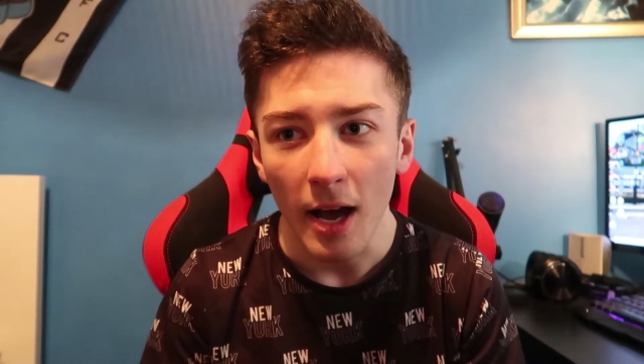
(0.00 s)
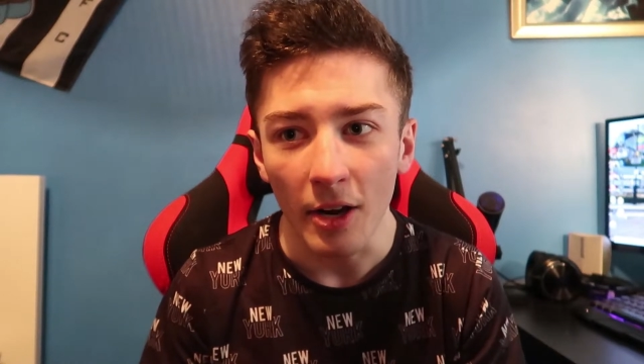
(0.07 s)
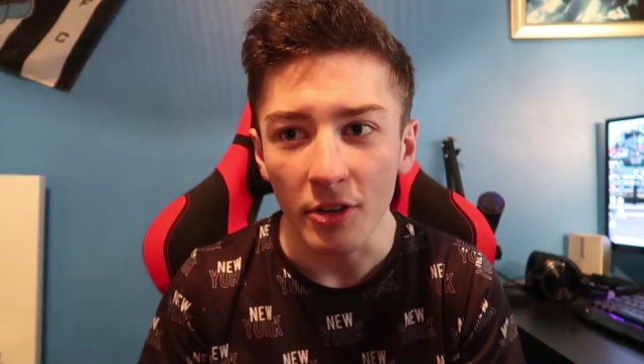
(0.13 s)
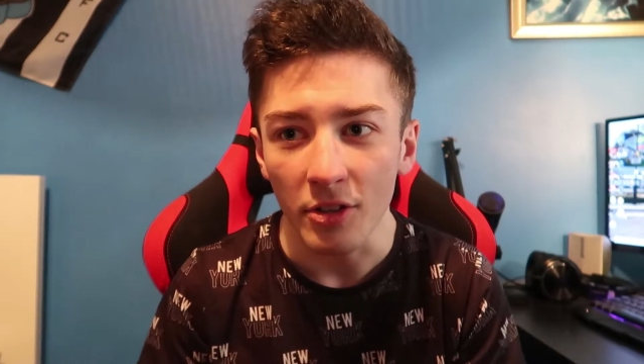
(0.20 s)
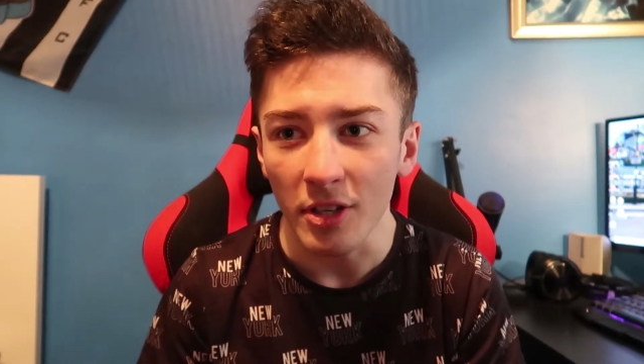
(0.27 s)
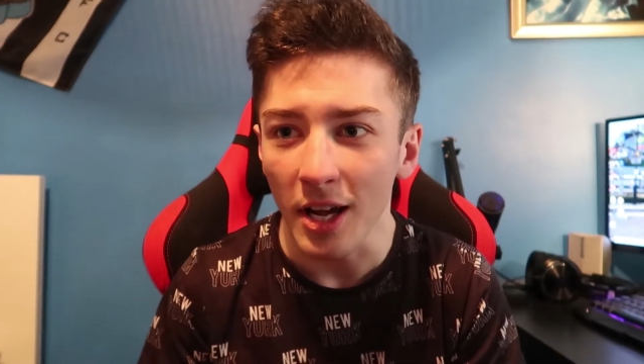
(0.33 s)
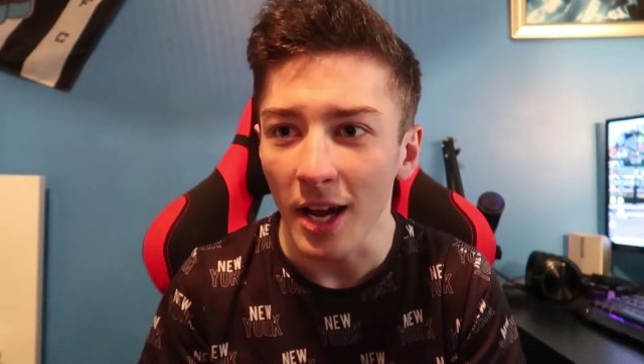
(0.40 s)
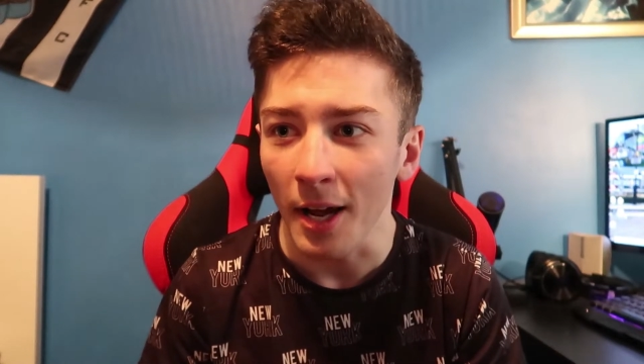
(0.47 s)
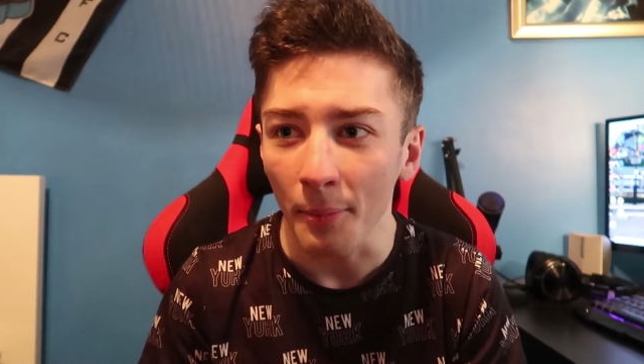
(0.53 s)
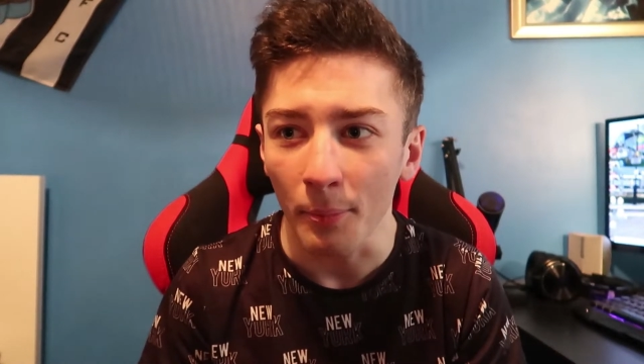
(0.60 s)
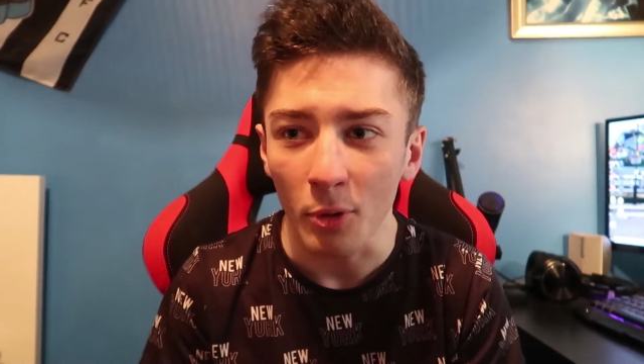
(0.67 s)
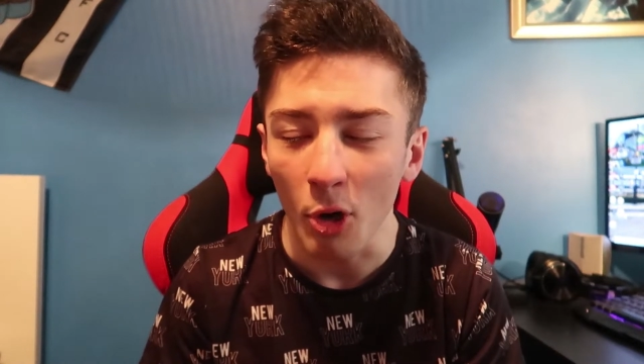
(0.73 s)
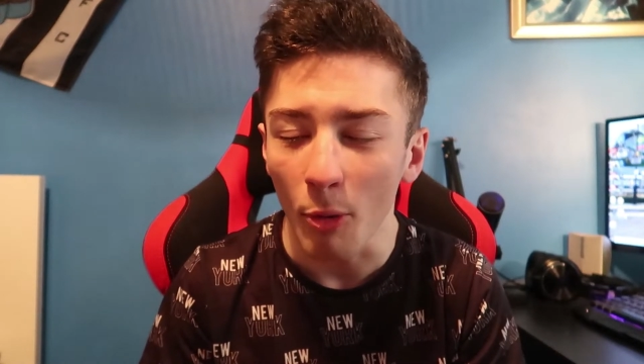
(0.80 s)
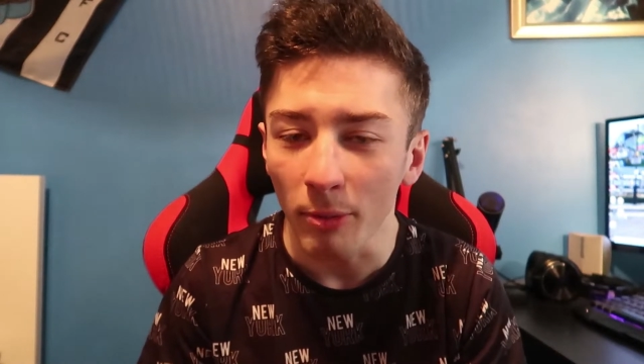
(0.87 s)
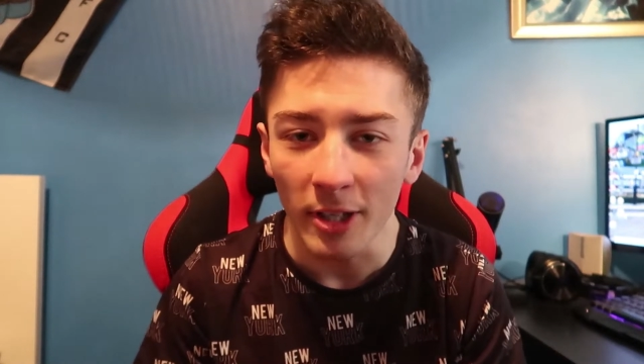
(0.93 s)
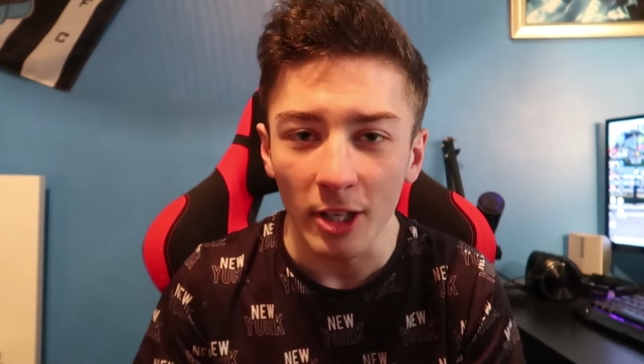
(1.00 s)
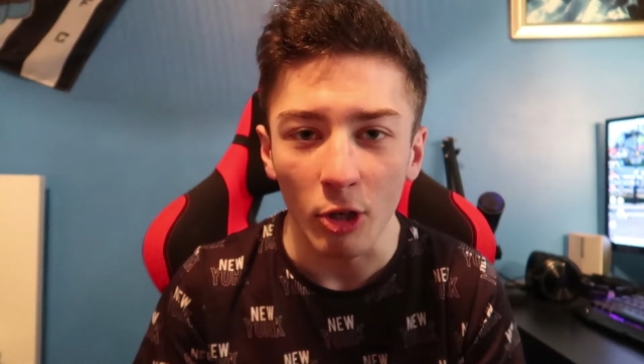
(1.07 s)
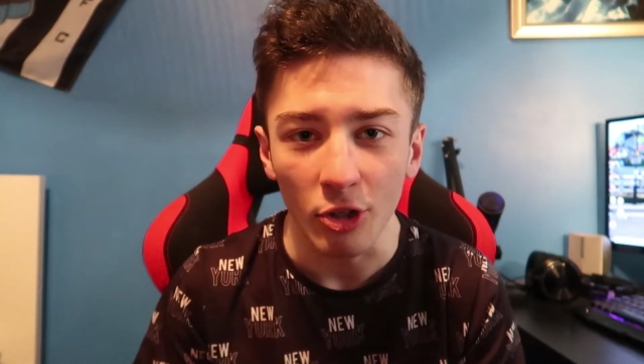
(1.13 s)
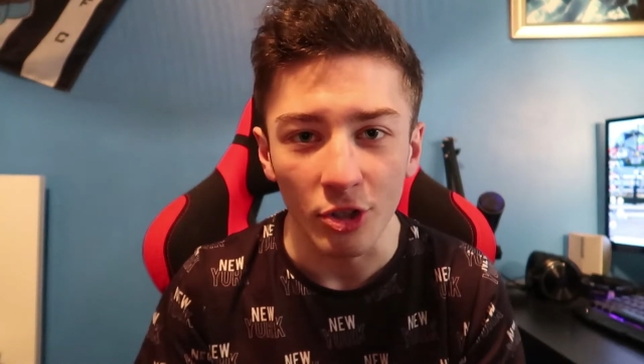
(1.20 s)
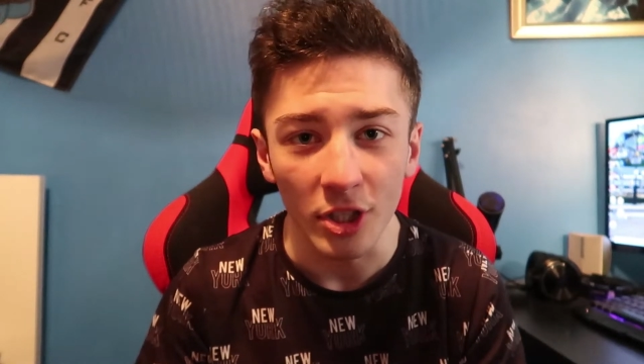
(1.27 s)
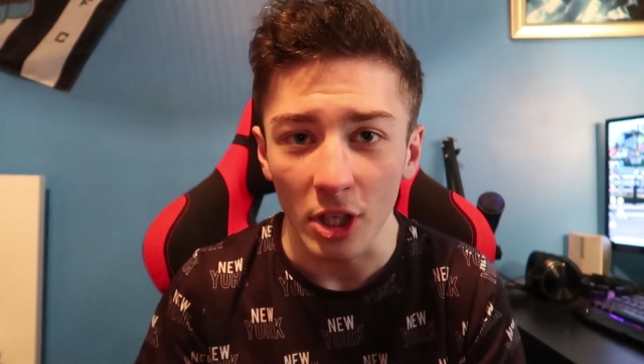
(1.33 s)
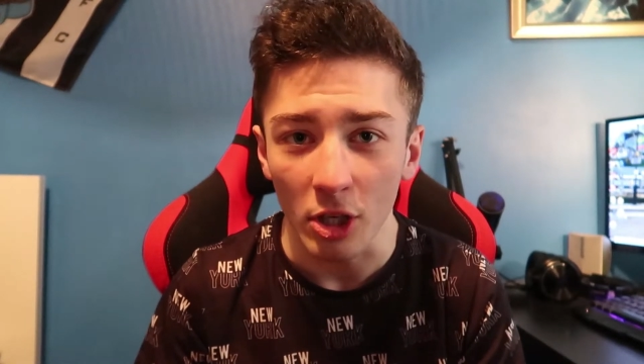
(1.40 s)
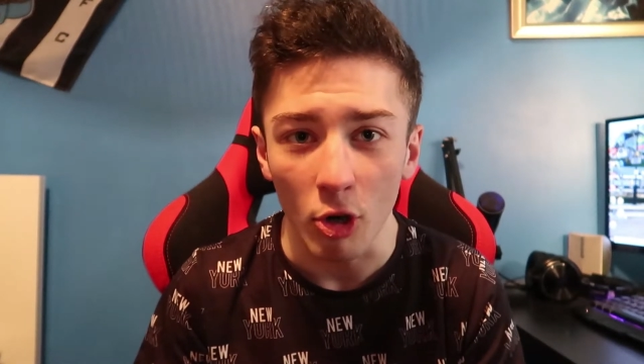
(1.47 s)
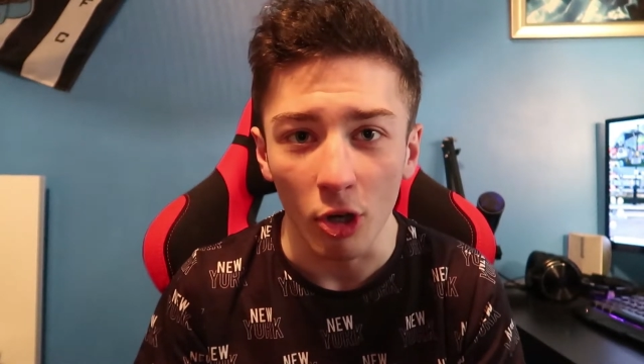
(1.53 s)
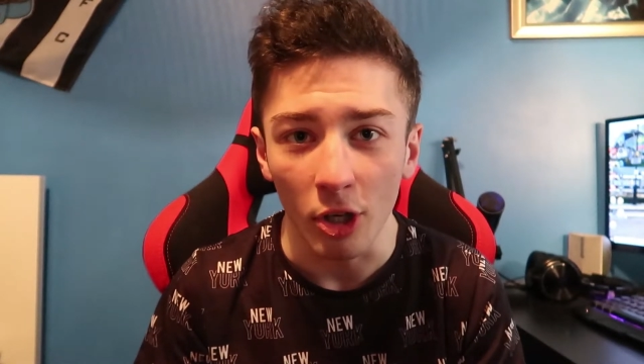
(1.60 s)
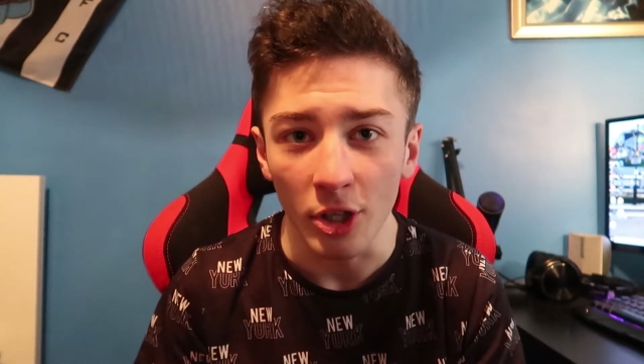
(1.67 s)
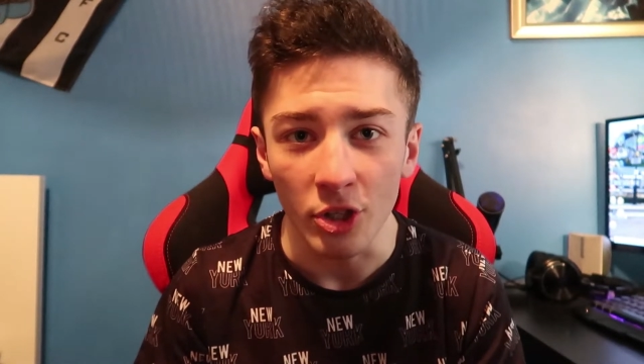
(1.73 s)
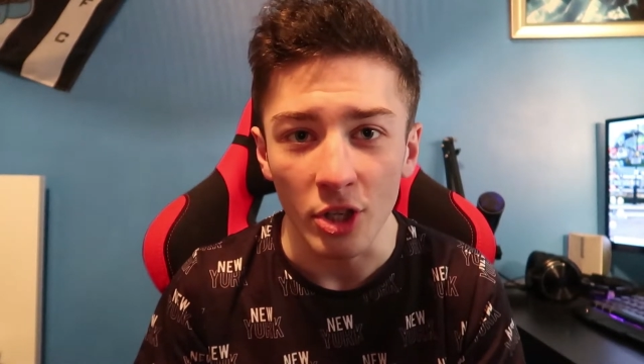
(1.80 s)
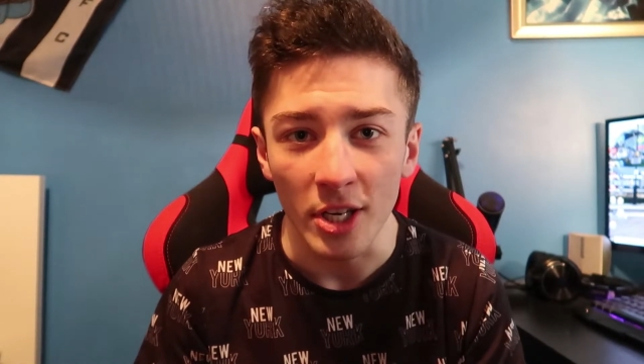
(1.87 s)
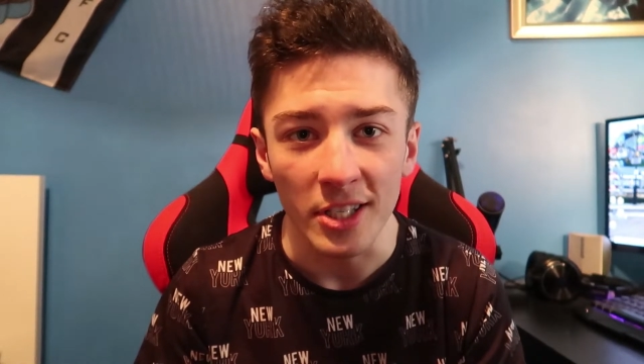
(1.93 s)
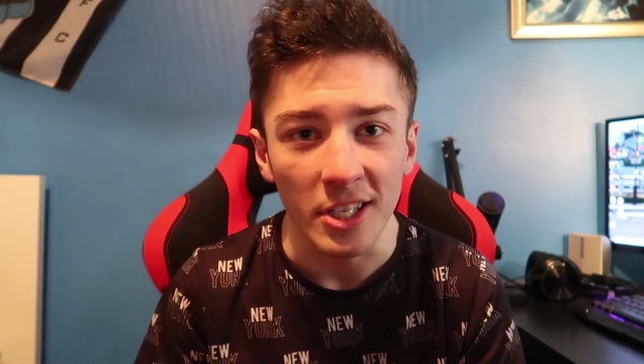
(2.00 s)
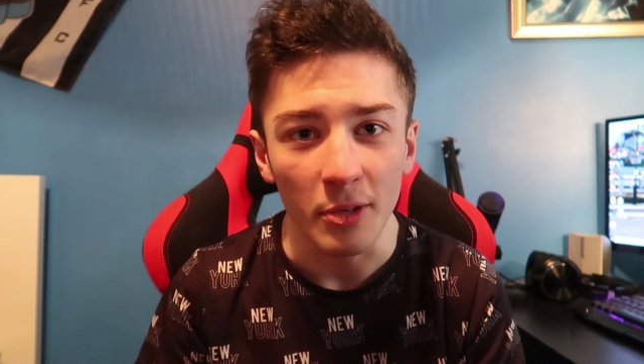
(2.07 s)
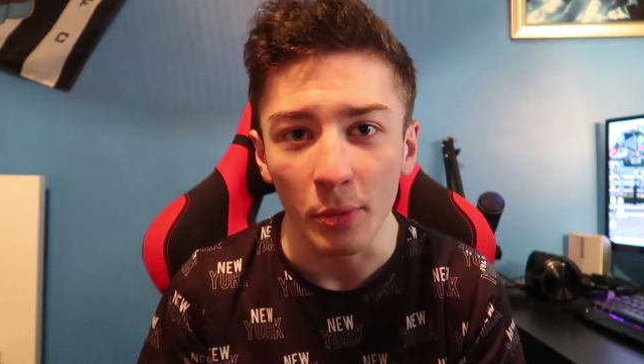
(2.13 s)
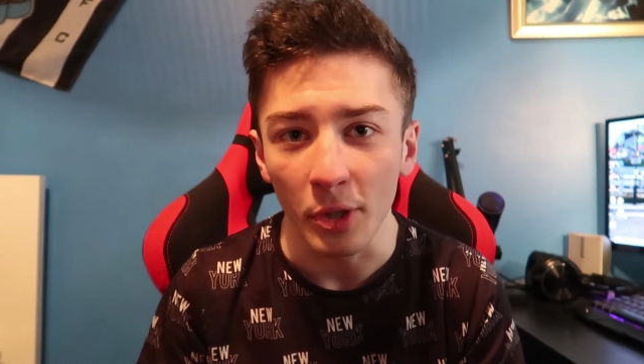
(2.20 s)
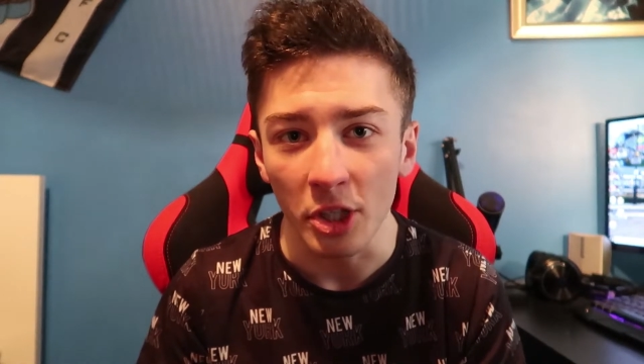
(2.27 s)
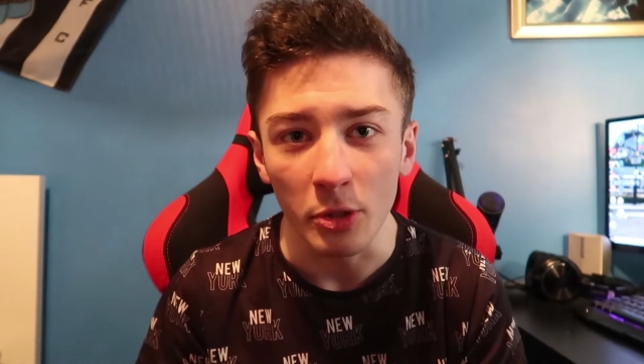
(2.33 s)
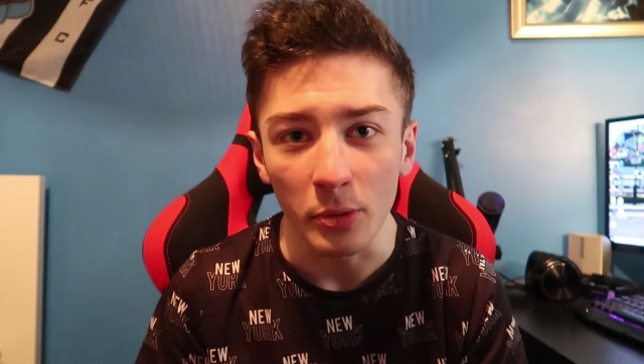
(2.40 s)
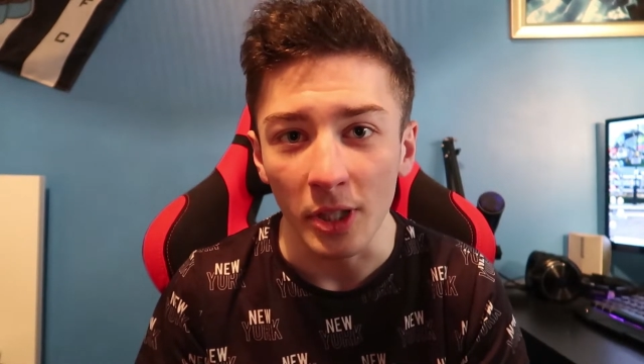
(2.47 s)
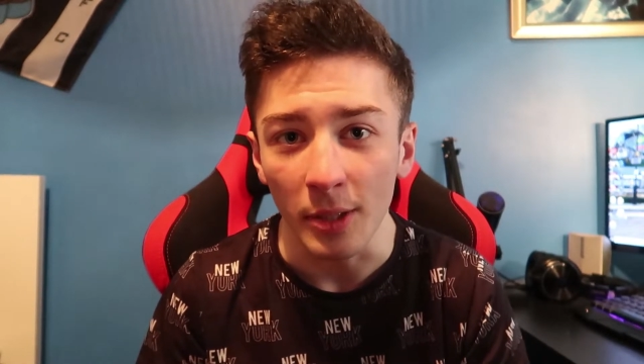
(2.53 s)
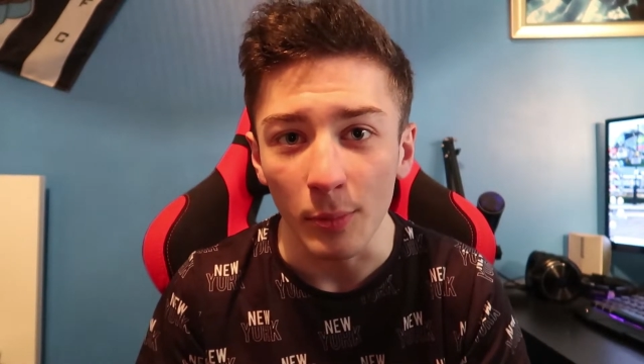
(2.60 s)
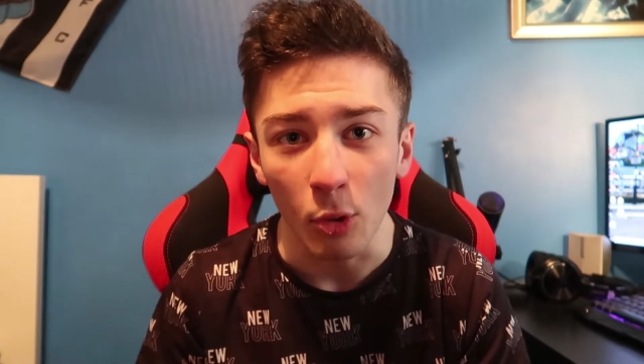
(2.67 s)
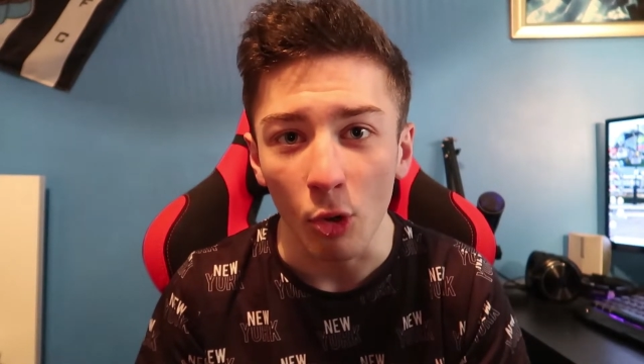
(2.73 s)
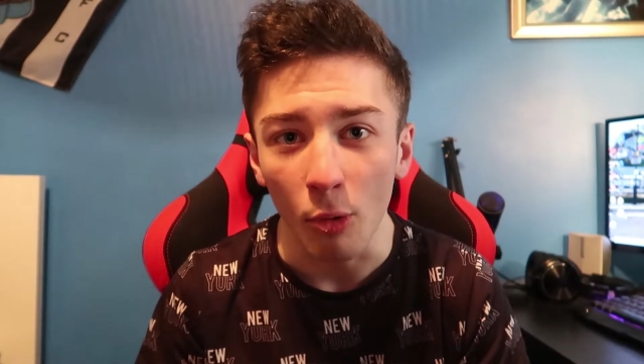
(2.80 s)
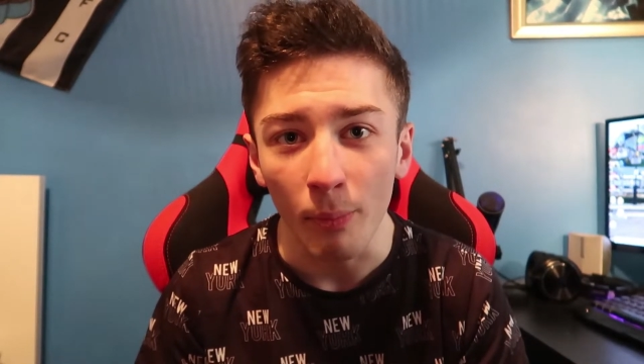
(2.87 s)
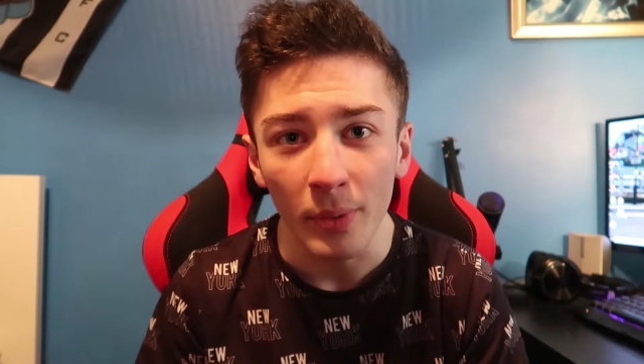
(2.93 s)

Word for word: I just I completely got sick of college and didn't want to do it anymore.